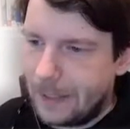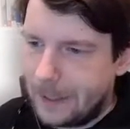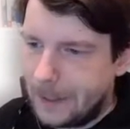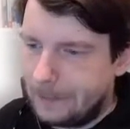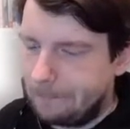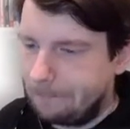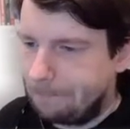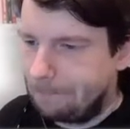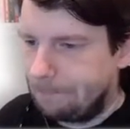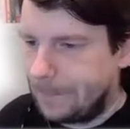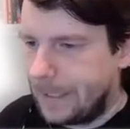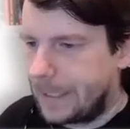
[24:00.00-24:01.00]

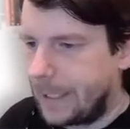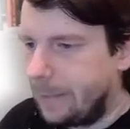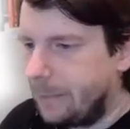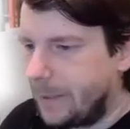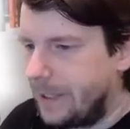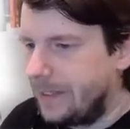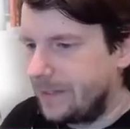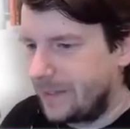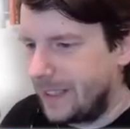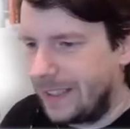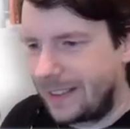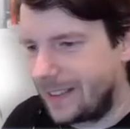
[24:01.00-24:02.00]
they can be,
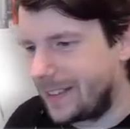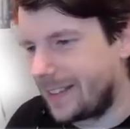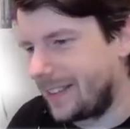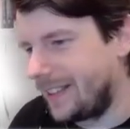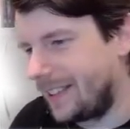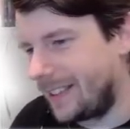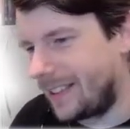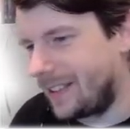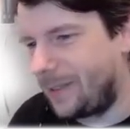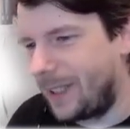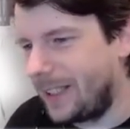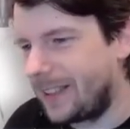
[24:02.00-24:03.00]
and that's
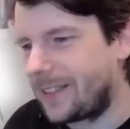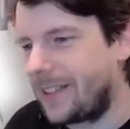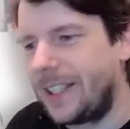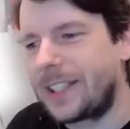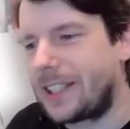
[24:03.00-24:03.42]
quite strange.